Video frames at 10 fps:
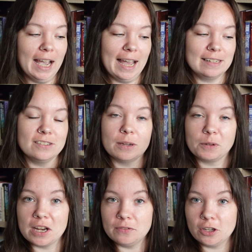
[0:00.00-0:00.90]
And I'm
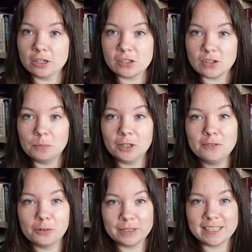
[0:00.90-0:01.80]
kind of hooked, so I'm
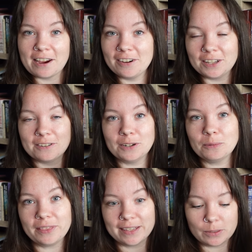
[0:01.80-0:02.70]
looking forward to carrying on
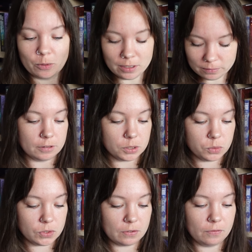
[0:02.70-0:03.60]
with this one. I would
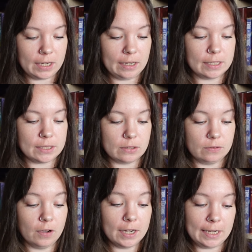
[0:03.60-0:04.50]
also really like to
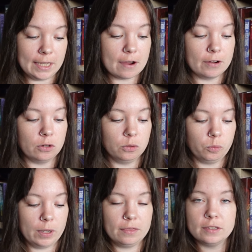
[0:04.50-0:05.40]
finally carry on
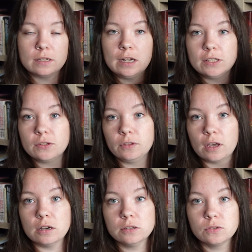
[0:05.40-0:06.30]
with The Silence of the
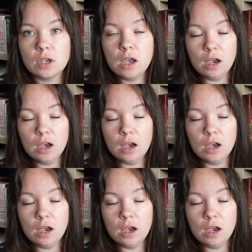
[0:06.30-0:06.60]
Girls.